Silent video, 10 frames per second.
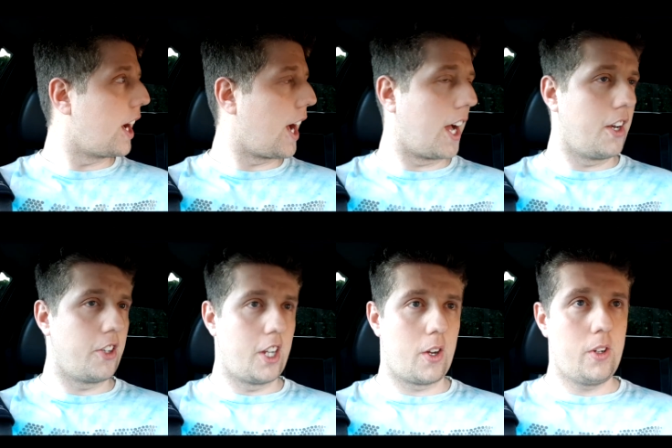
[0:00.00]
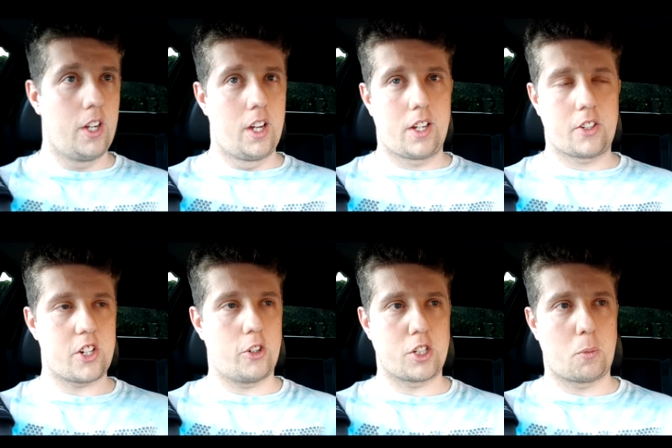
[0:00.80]
and, you know,
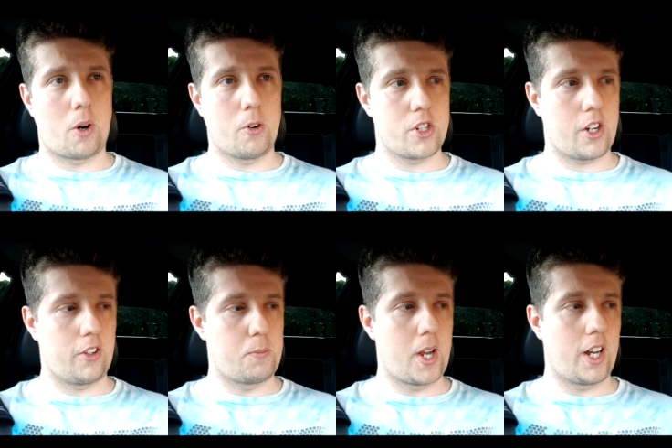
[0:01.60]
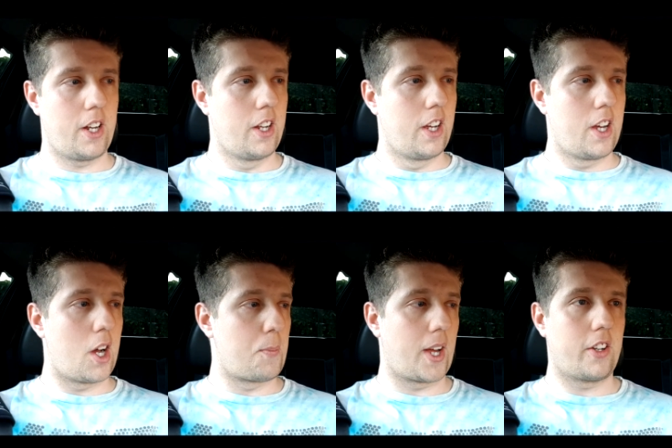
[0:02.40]
Shelsley Walsh has been
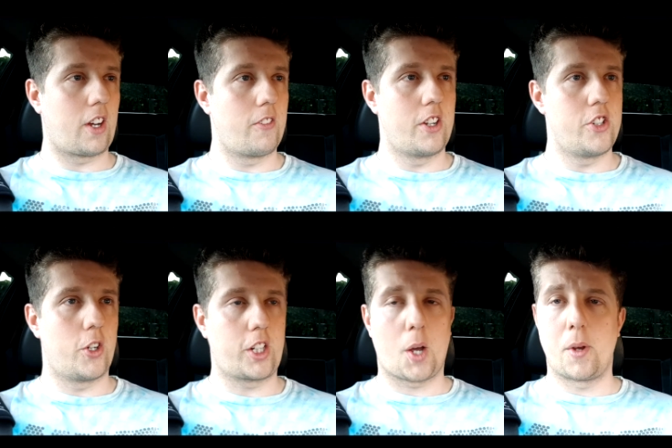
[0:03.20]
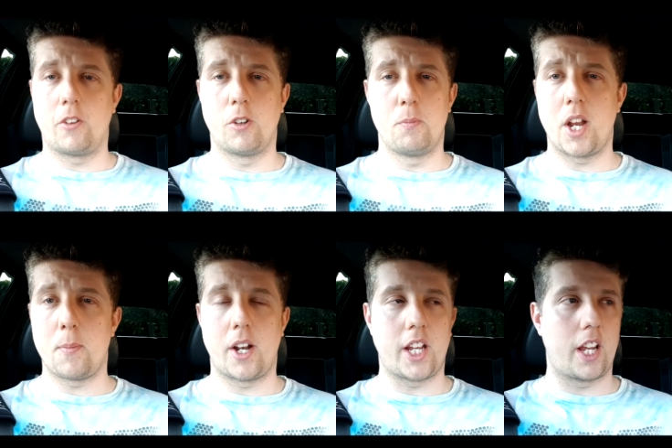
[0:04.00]
a place that I've enjoyed coming for many,
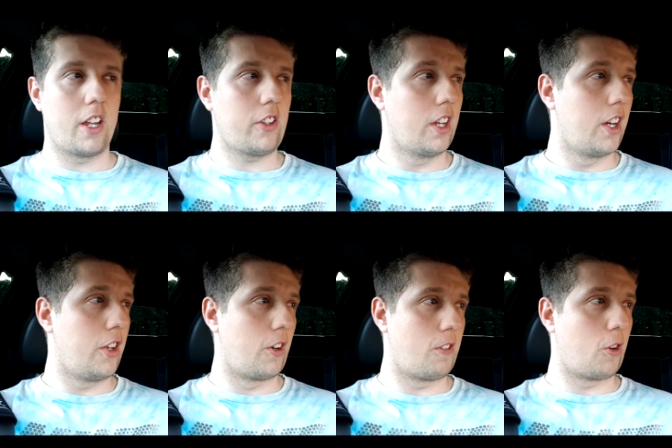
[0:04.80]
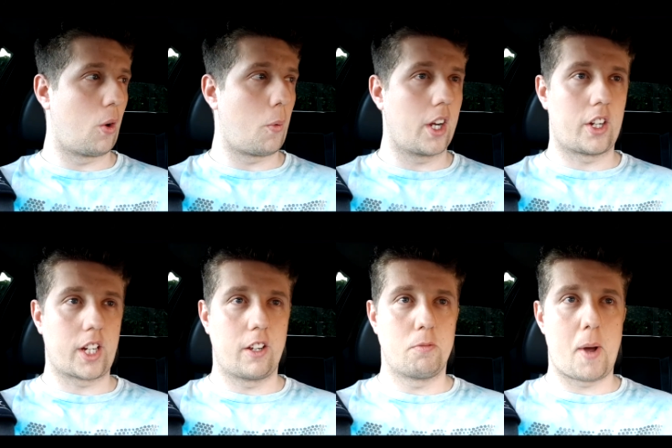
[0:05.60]
many years. So I thought, why not
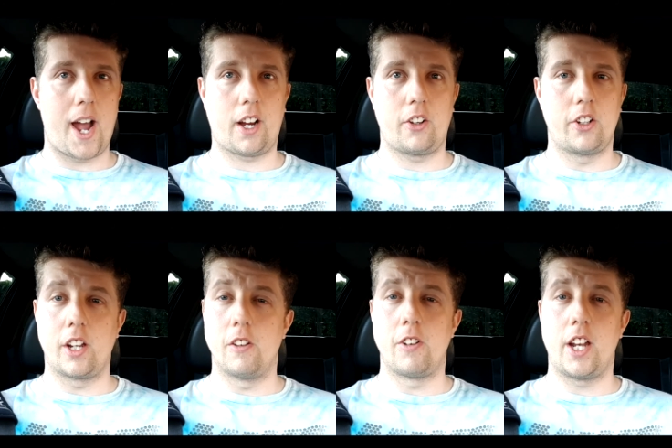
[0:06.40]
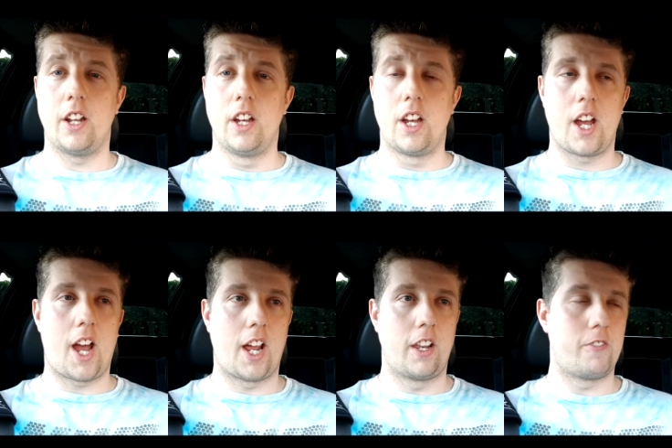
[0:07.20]
give back to the event
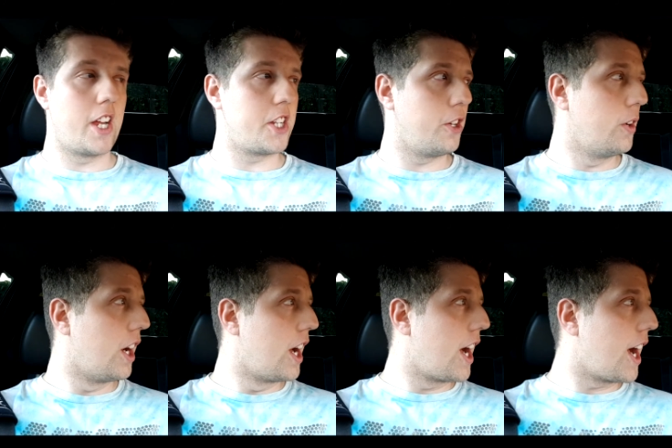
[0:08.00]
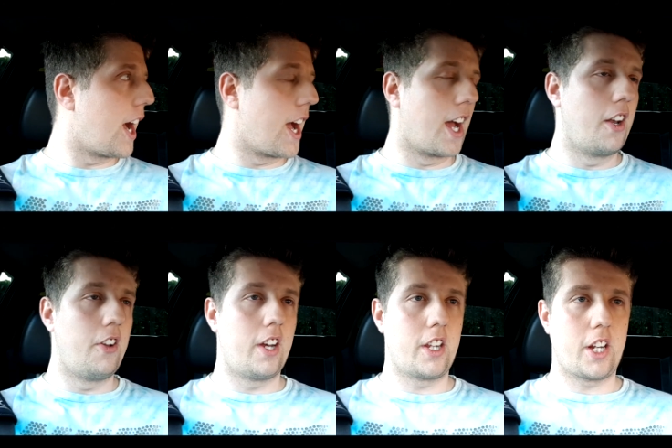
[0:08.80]
and the venue and,
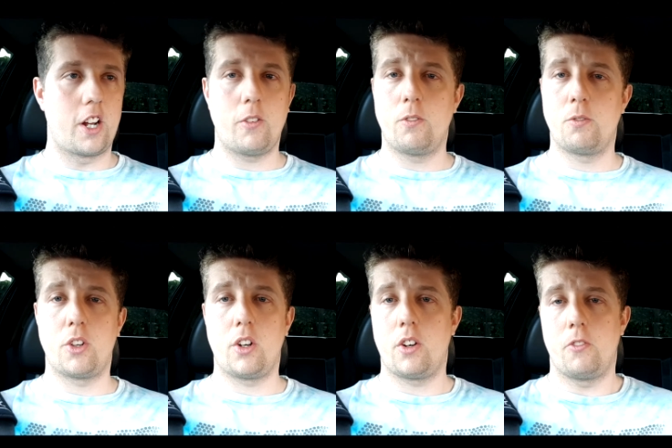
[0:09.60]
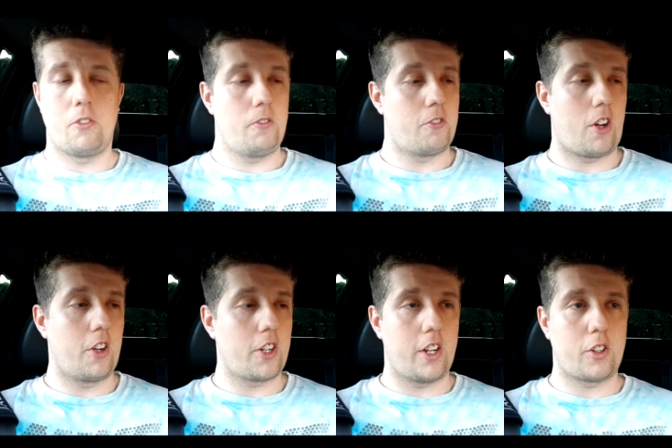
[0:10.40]
uh, you know,
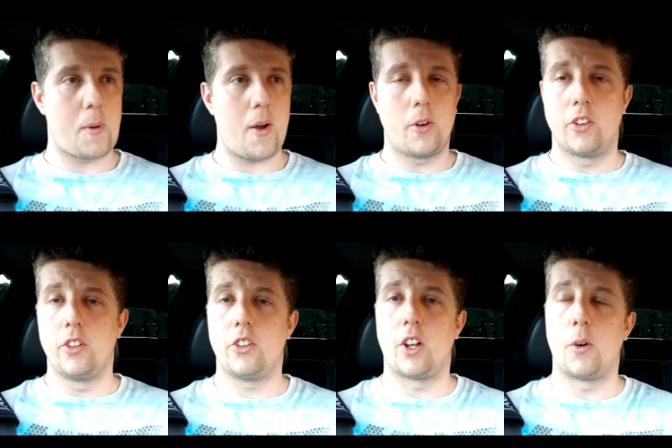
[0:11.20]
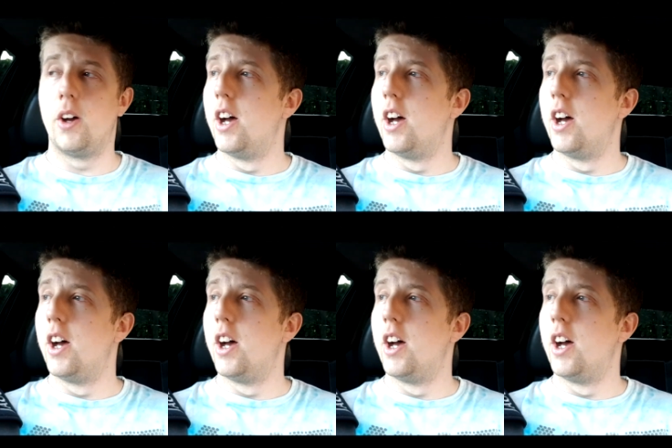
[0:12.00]
volunteer some hours. So